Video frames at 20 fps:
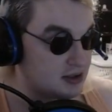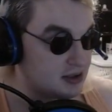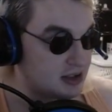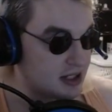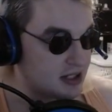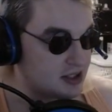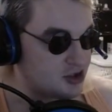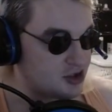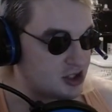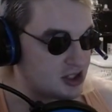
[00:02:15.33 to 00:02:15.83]

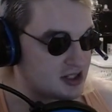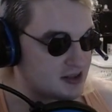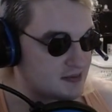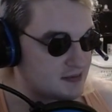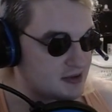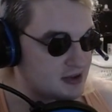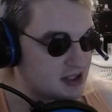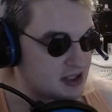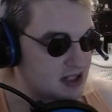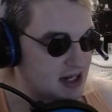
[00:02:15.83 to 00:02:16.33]
It's just
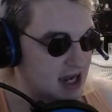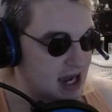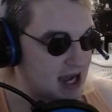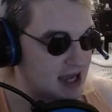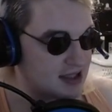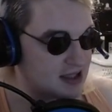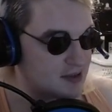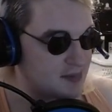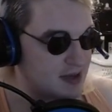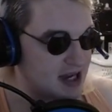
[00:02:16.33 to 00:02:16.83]

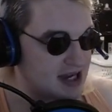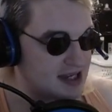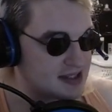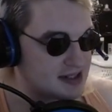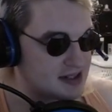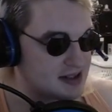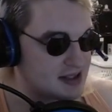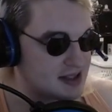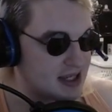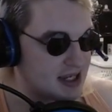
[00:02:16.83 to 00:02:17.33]
not the best
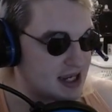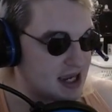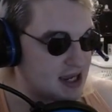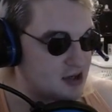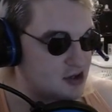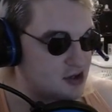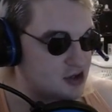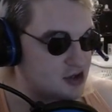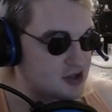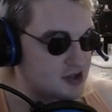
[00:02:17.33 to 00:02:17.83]
because they
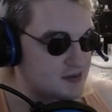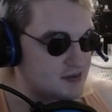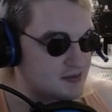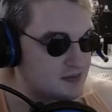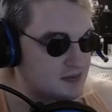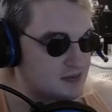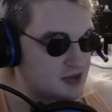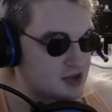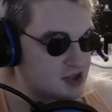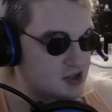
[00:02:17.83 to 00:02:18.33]
can just
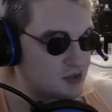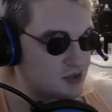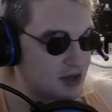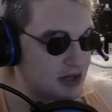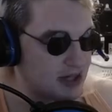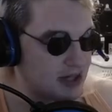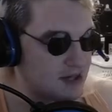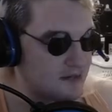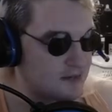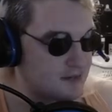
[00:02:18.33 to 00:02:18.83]
swing it.